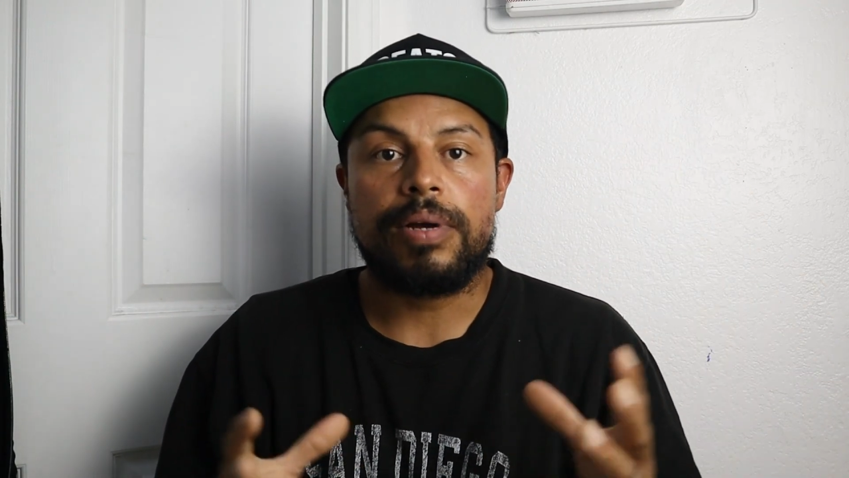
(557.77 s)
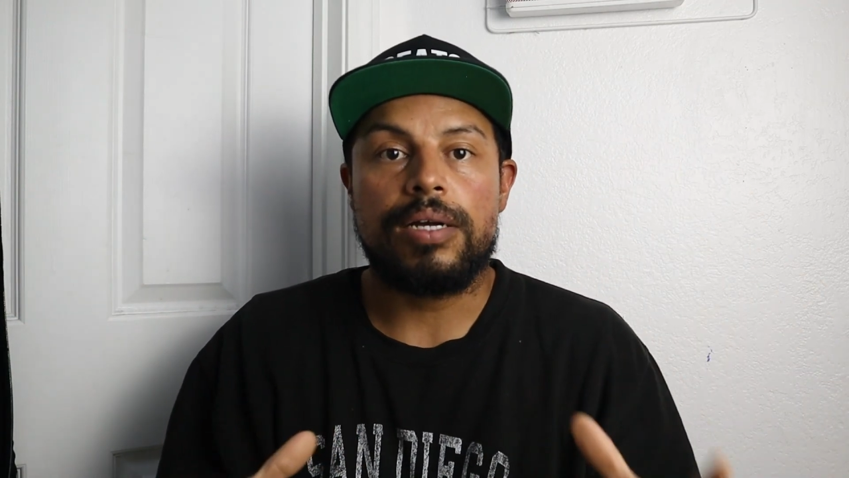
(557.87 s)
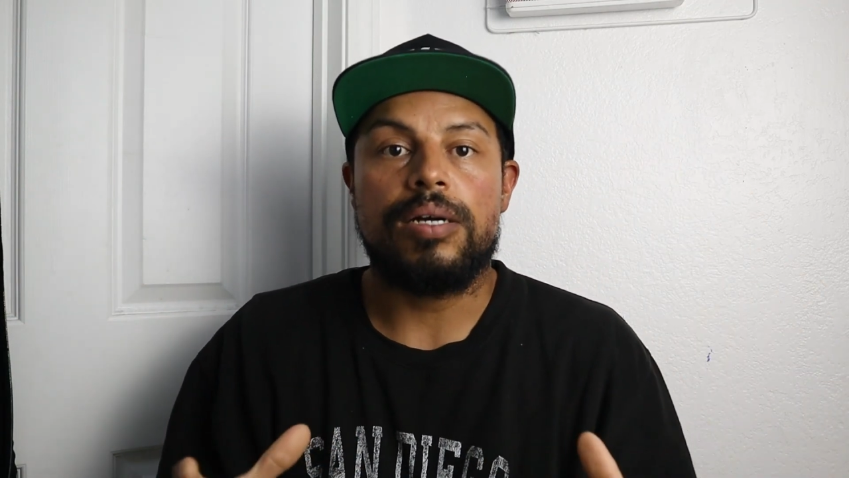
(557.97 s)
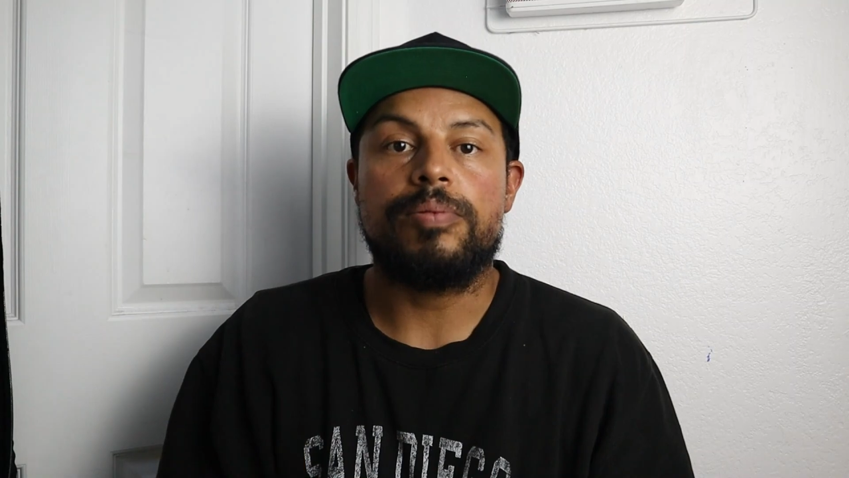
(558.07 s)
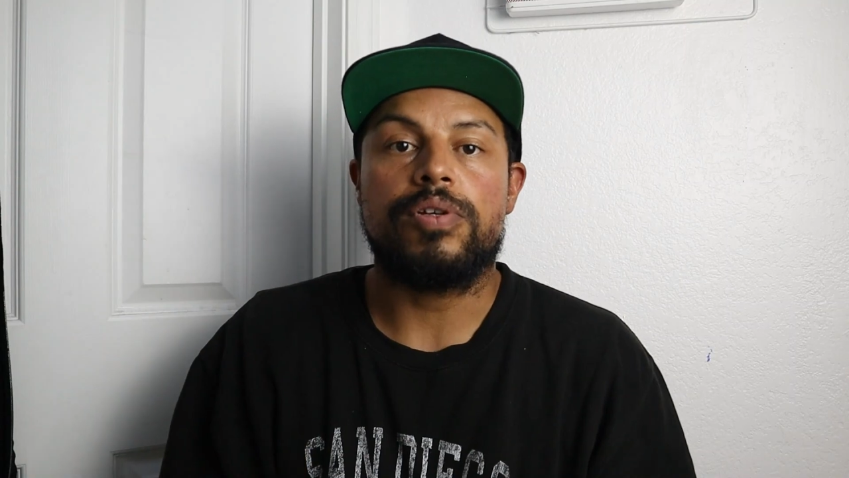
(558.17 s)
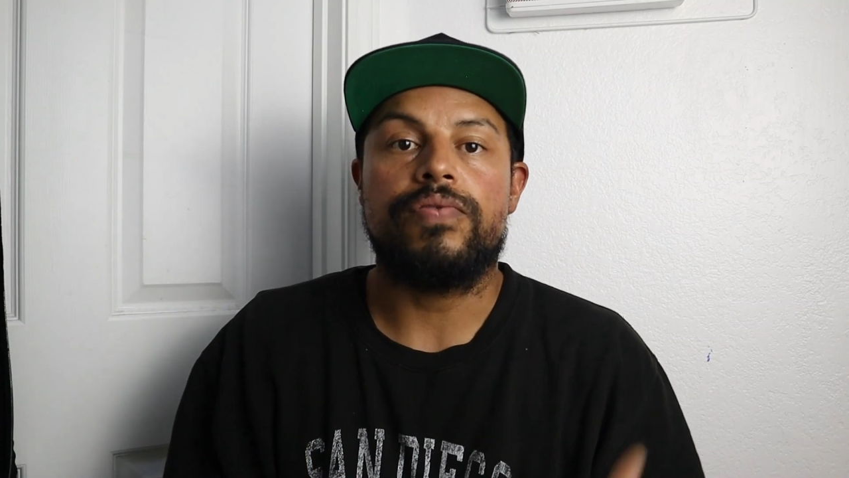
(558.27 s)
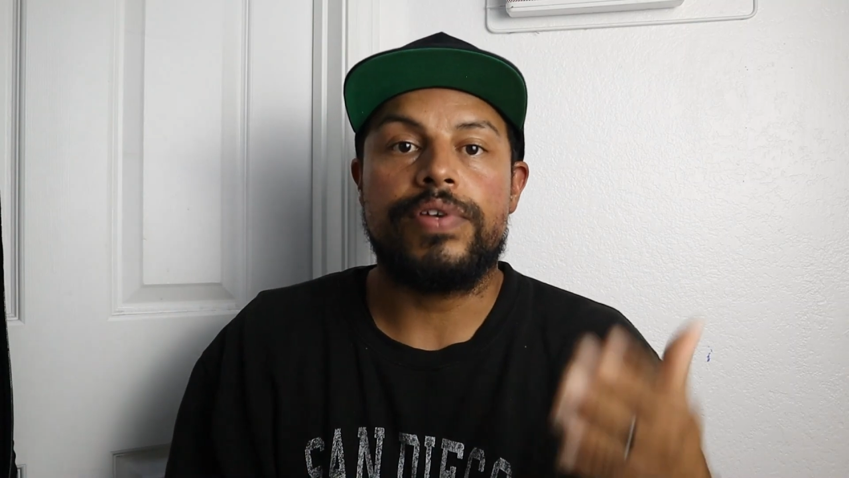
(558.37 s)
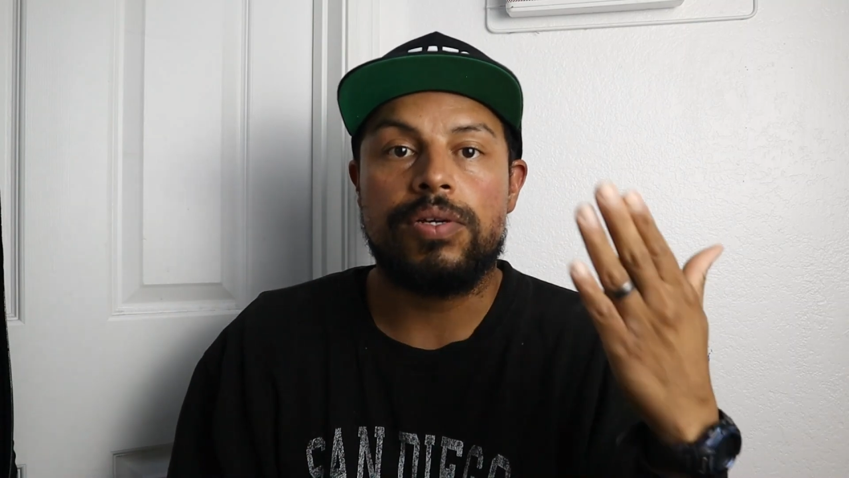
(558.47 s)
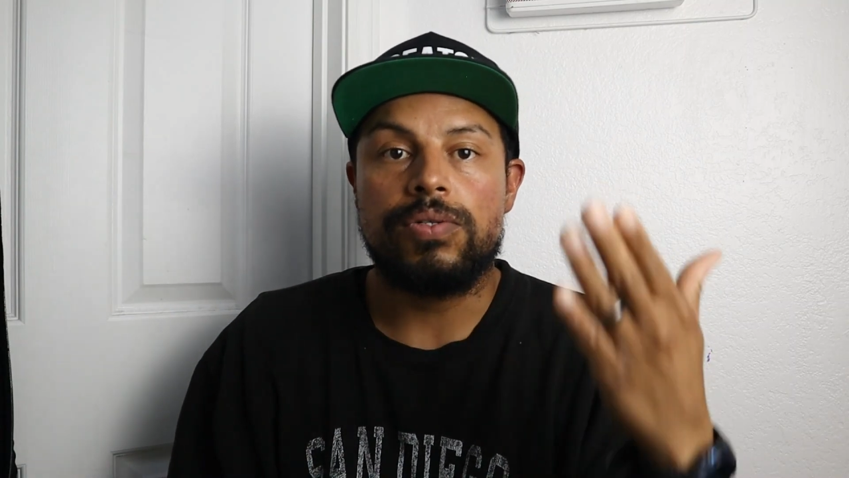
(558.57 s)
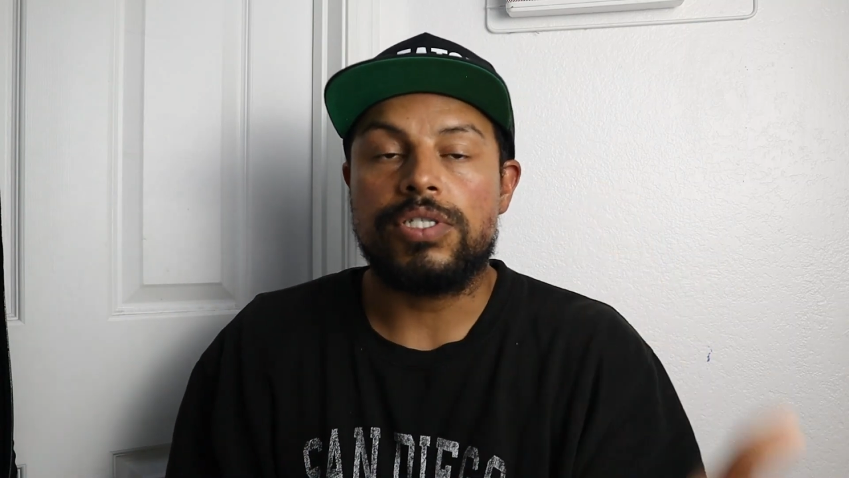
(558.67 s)
I upload a
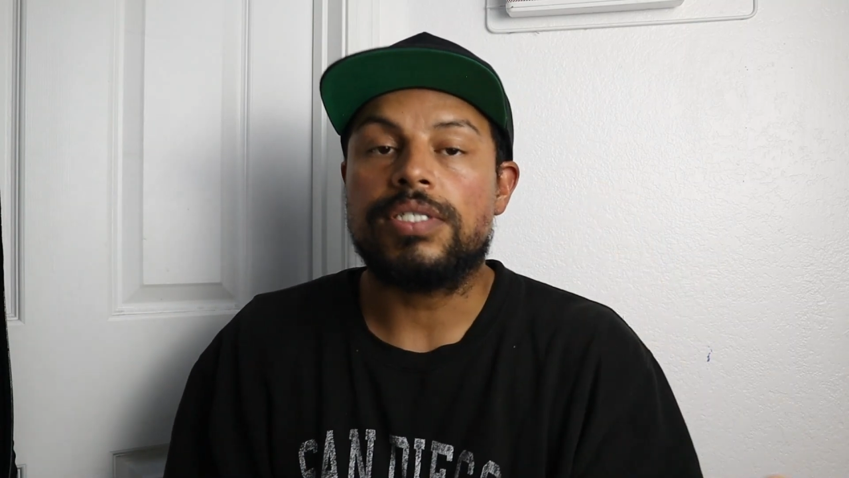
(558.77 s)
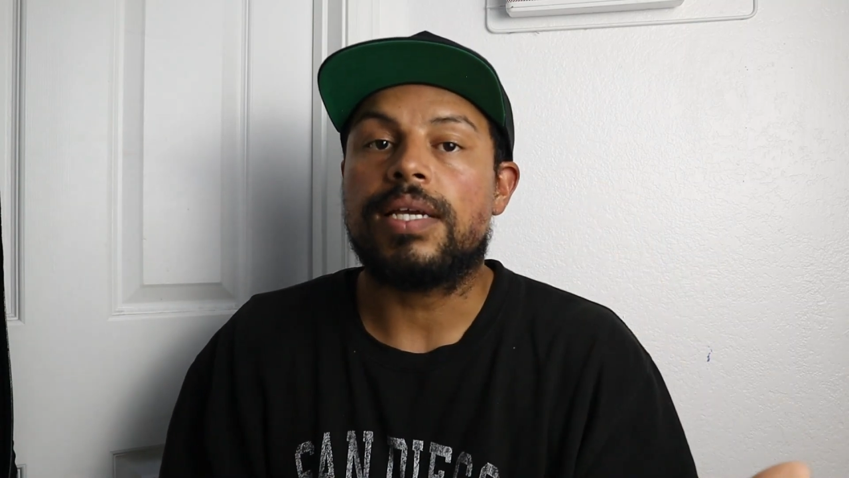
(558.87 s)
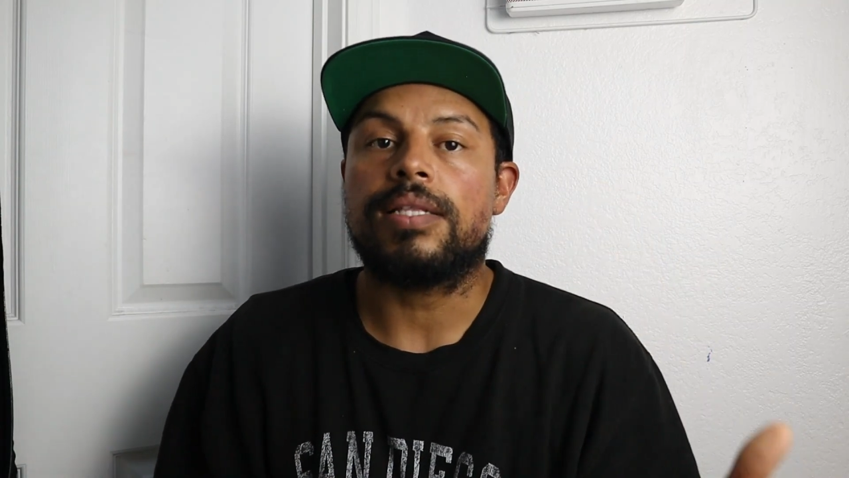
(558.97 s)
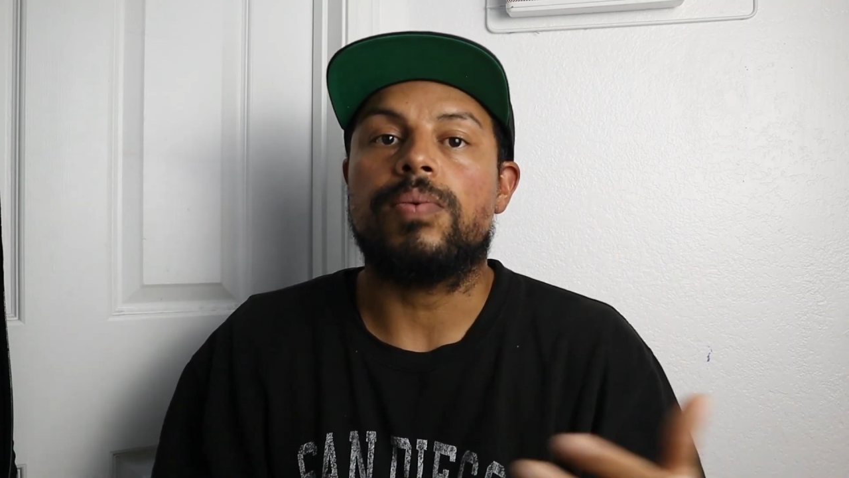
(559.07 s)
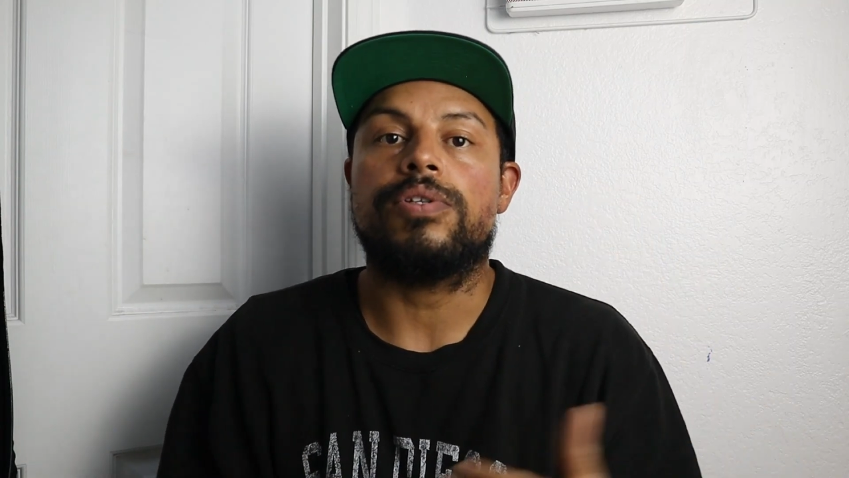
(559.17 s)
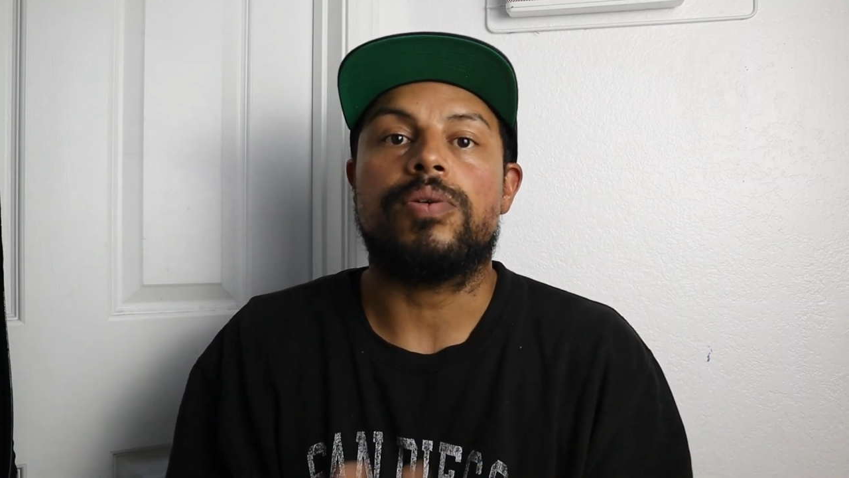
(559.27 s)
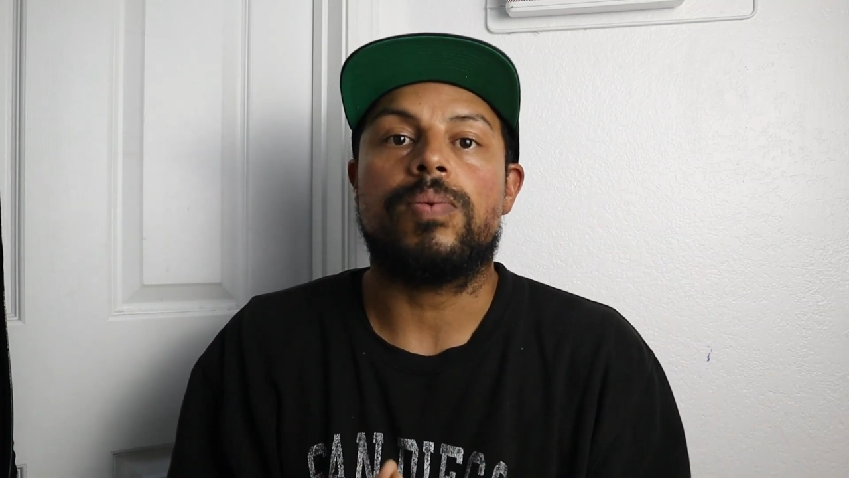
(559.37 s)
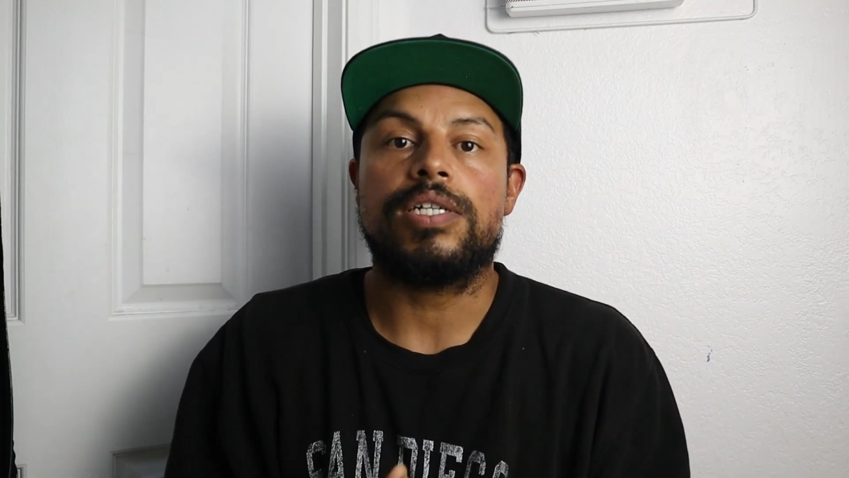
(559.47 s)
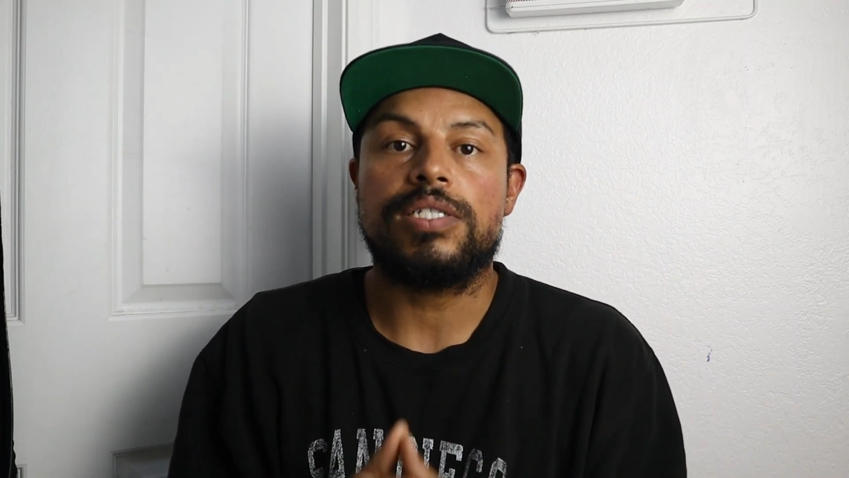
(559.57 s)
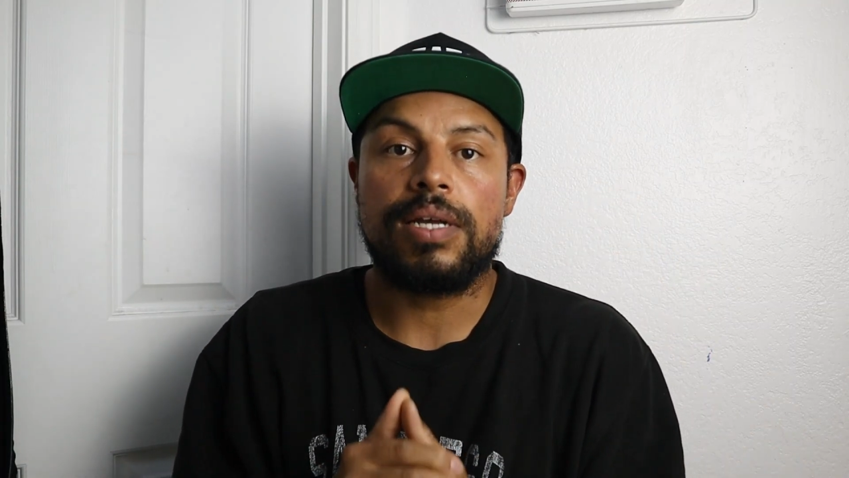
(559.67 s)
video just like the one you're
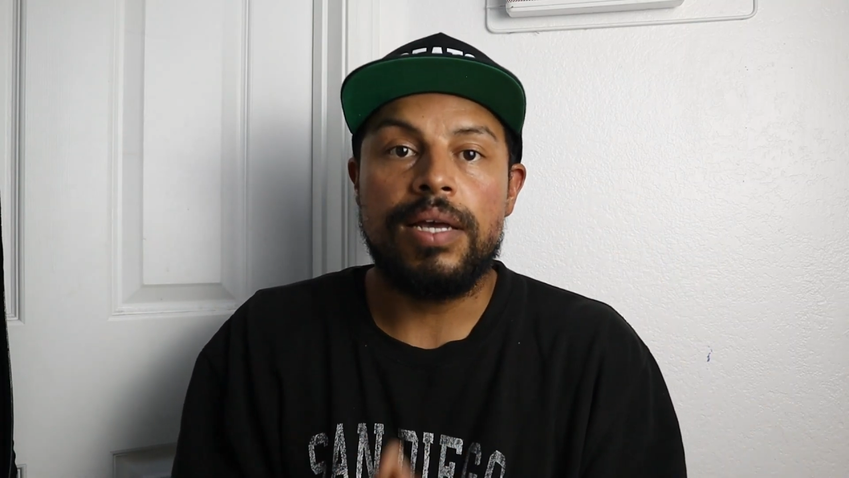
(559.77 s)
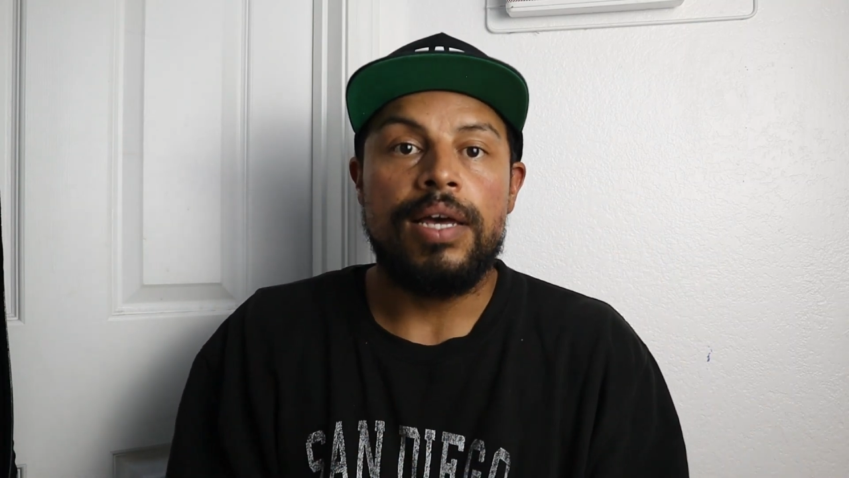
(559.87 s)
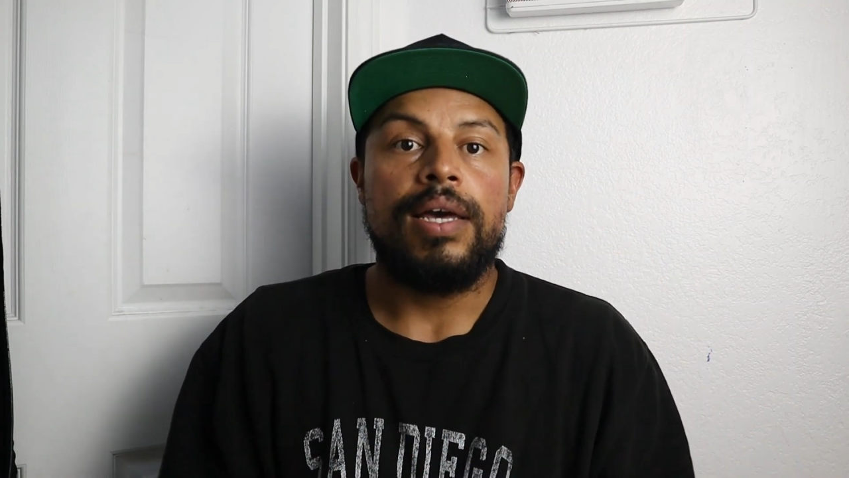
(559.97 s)
watching.